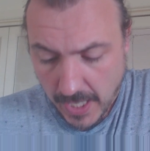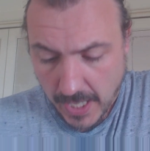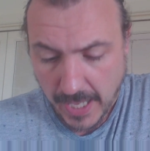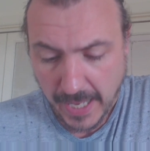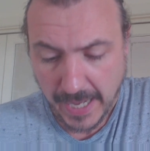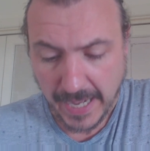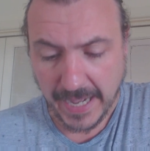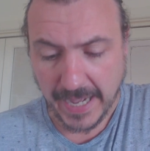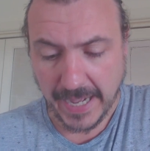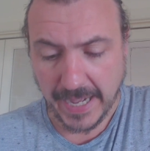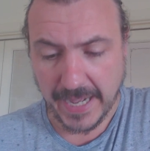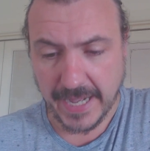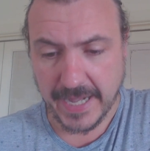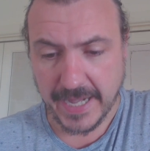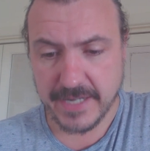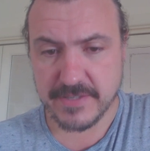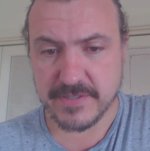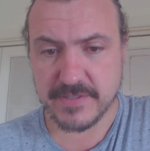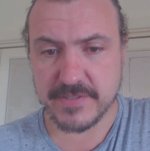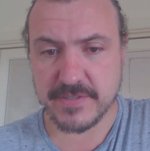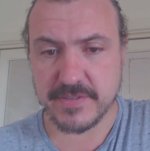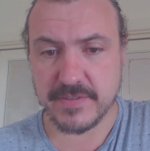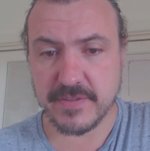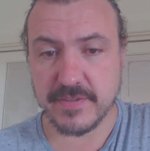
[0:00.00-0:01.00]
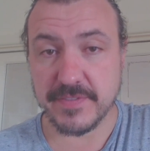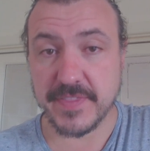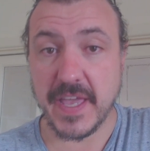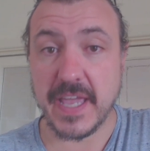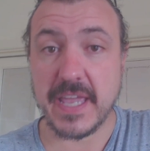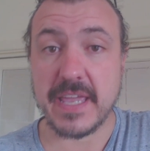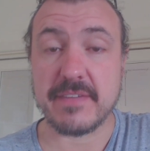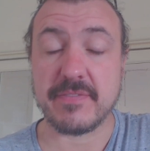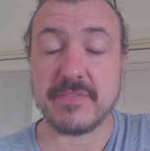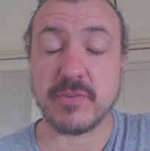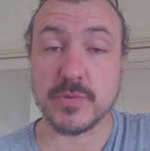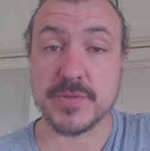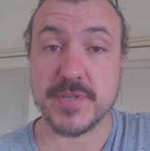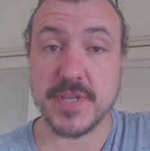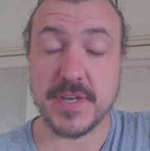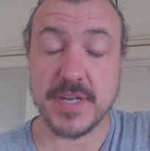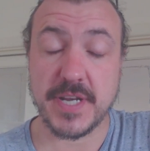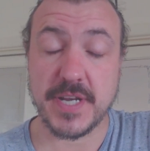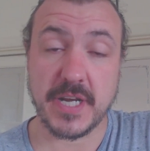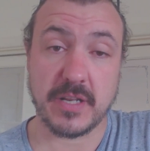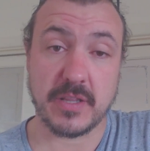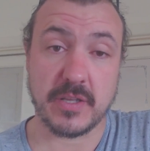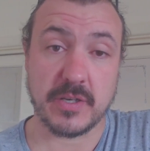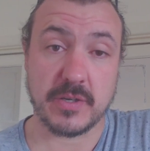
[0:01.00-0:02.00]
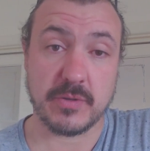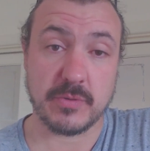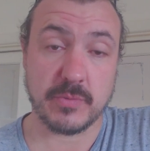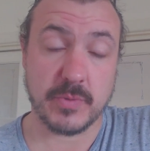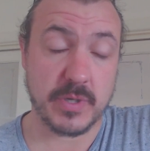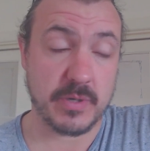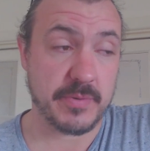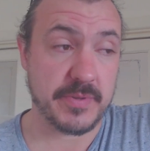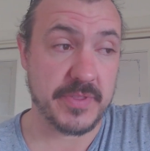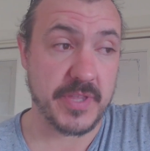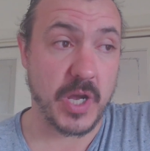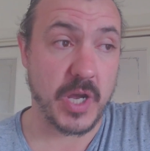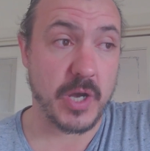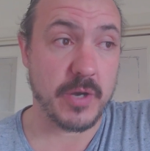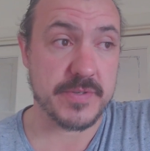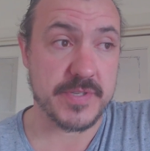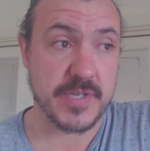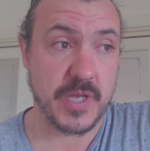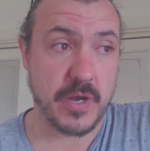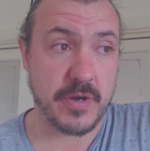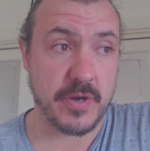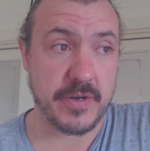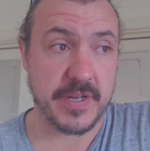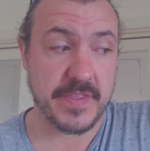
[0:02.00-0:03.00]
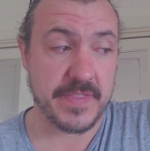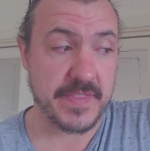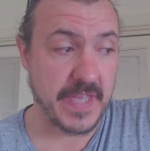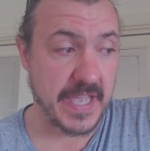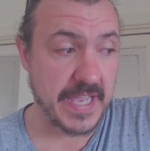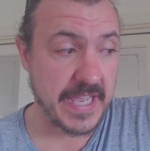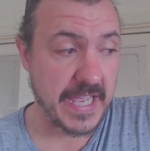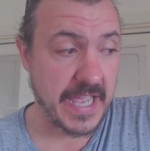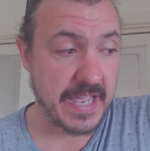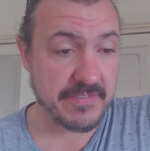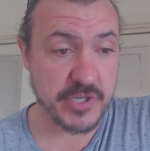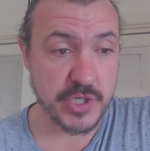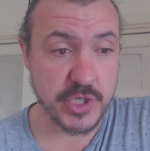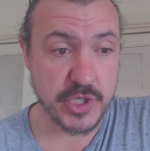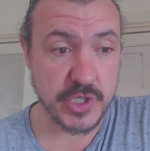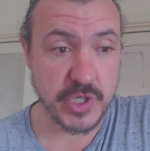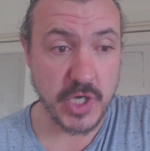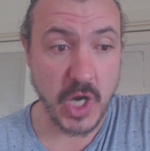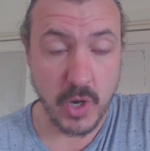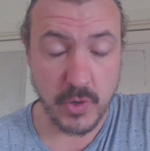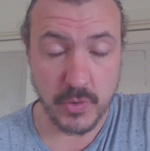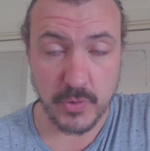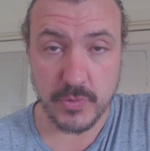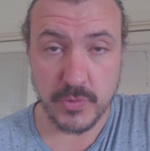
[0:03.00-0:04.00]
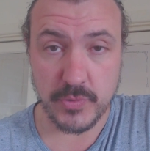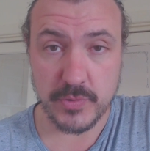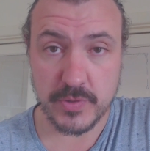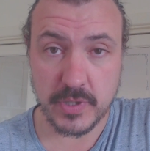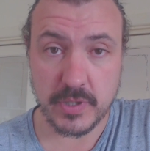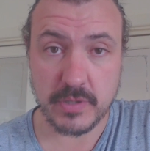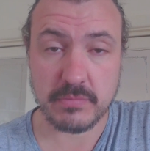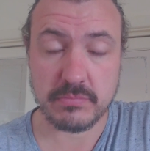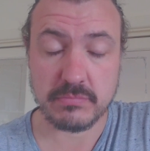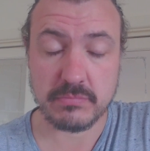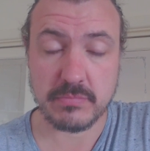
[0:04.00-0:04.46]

And they have also done a lot of work with ozone, and they have shown,